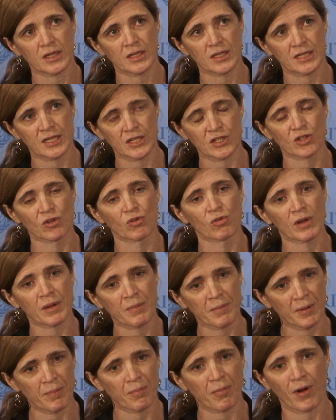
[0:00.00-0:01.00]

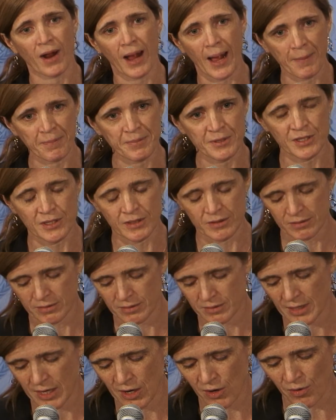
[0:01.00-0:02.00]
disagreement perhaps
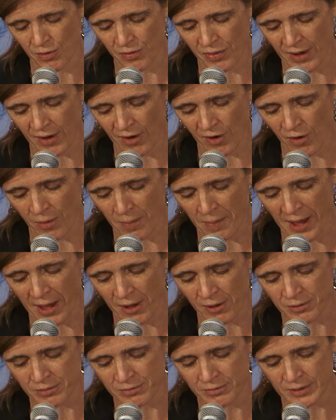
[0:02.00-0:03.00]
here or there
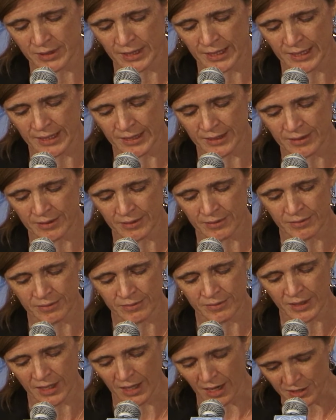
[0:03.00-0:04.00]
about
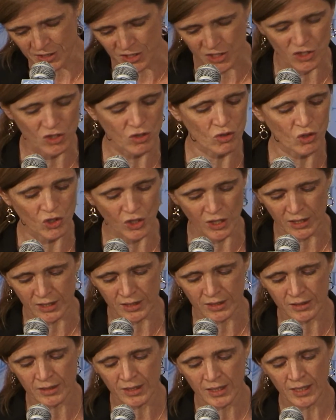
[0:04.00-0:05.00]
the
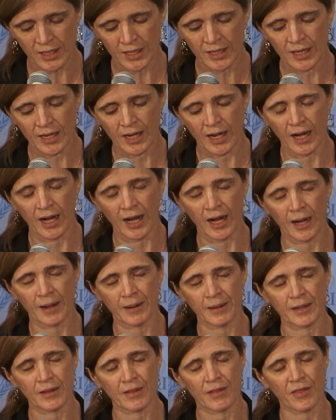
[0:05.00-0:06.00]
Constitution,
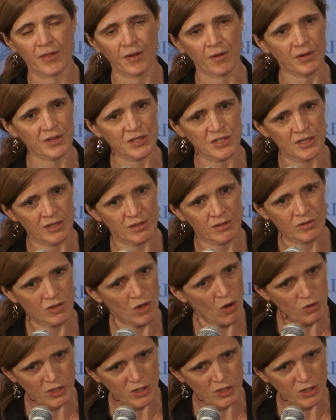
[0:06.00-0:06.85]
there is no